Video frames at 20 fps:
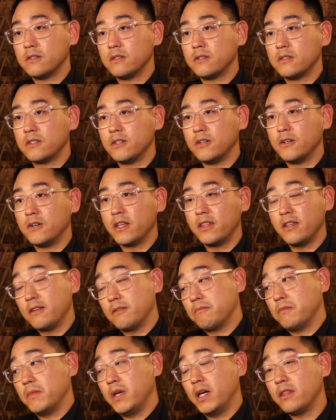So I think,
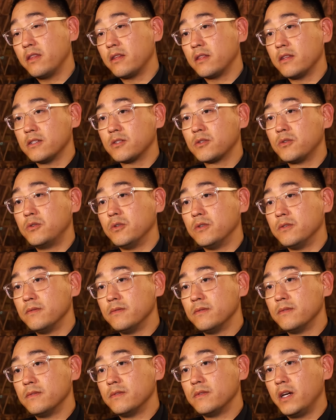I think that's cool.
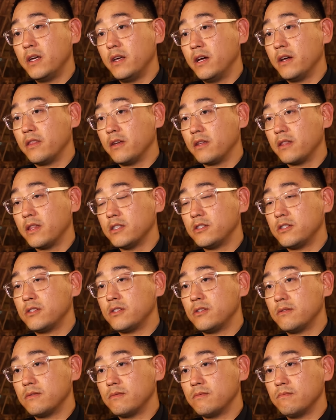And I think
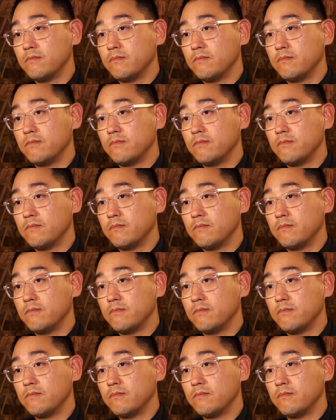that's